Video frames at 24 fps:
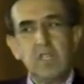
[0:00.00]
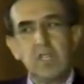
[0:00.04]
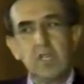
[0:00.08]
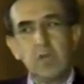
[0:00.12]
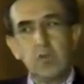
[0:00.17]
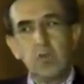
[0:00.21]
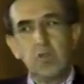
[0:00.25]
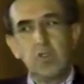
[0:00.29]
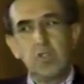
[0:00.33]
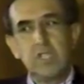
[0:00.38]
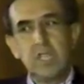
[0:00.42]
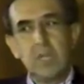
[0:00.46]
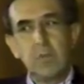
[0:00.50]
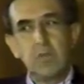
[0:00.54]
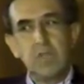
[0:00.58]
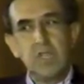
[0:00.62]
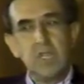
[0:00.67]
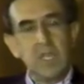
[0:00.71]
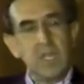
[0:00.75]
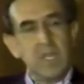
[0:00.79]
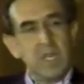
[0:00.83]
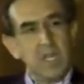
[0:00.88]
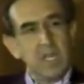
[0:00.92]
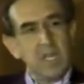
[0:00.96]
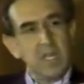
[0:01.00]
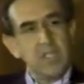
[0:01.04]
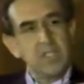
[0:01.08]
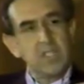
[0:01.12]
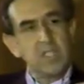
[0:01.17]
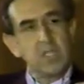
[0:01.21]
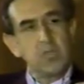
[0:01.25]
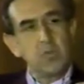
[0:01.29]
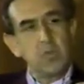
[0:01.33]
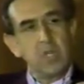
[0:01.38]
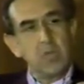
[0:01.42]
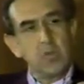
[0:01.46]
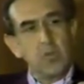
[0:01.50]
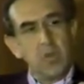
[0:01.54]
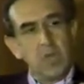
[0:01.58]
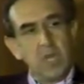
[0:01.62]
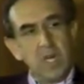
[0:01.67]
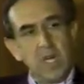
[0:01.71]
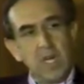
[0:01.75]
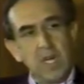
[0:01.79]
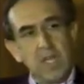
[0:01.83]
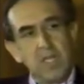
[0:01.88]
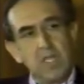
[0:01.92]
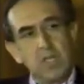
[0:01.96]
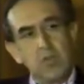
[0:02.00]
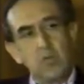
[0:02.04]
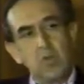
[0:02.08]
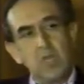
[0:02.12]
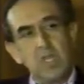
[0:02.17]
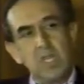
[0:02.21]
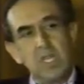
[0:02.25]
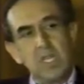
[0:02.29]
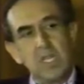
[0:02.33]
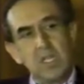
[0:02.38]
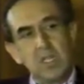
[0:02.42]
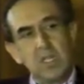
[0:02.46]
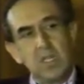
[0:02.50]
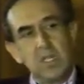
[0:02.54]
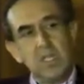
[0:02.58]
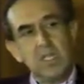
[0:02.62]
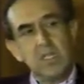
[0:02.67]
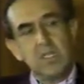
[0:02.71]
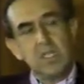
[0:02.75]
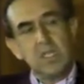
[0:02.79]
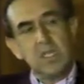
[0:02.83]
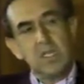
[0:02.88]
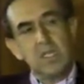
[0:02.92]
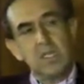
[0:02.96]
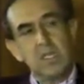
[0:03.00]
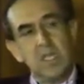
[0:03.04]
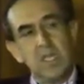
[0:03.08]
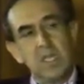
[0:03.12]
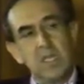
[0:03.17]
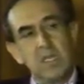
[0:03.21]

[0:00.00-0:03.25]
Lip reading: there was something else that we could add that would increase the